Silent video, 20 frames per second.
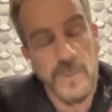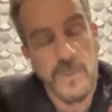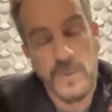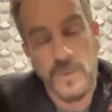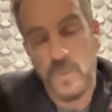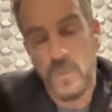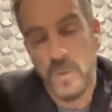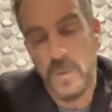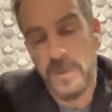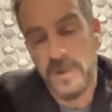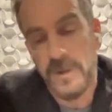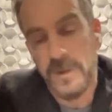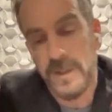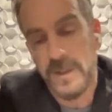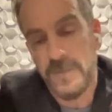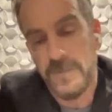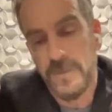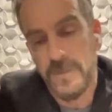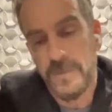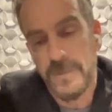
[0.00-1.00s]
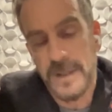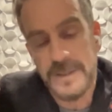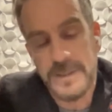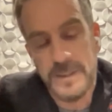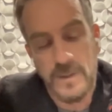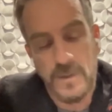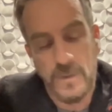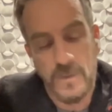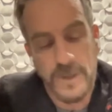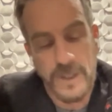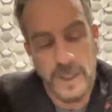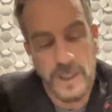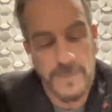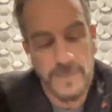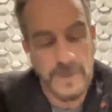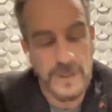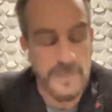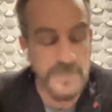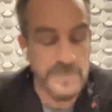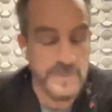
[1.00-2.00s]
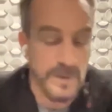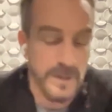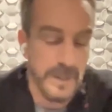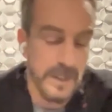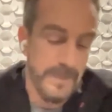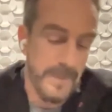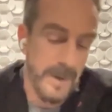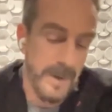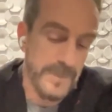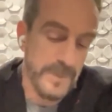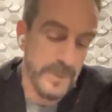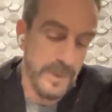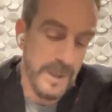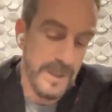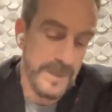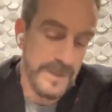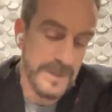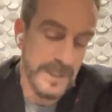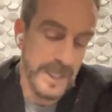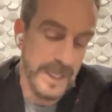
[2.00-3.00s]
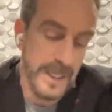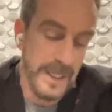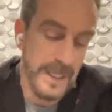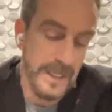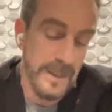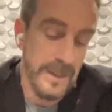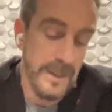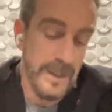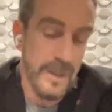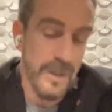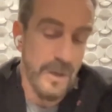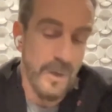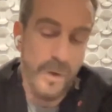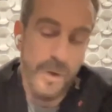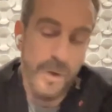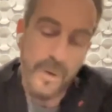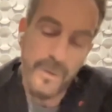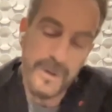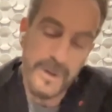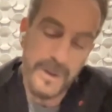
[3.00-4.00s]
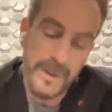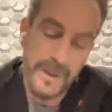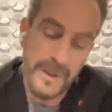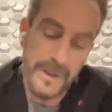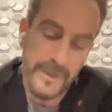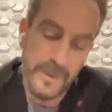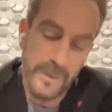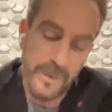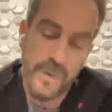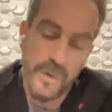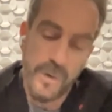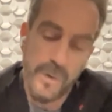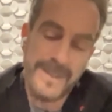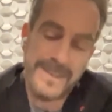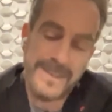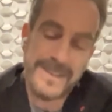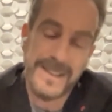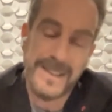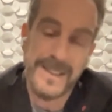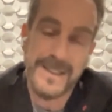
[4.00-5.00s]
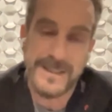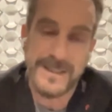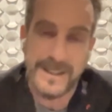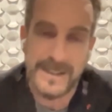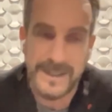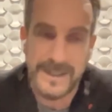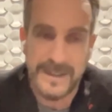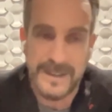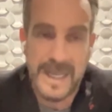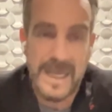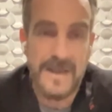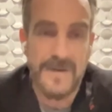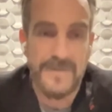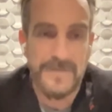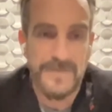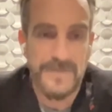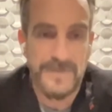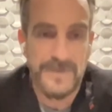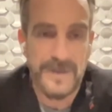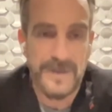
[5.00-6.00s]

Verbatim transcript: important woman here from Mexico, came came came up to us saying, "Oh, there are no coincidences in life.